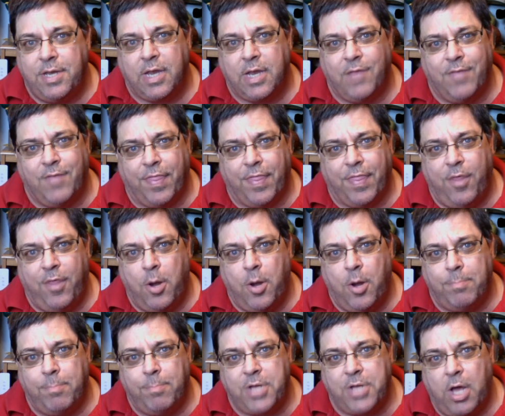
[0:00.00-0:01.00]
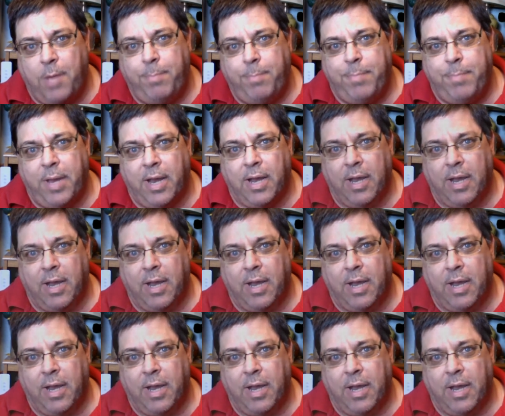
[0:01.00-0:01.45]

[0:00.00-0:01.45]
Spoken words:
Give a thumbs up and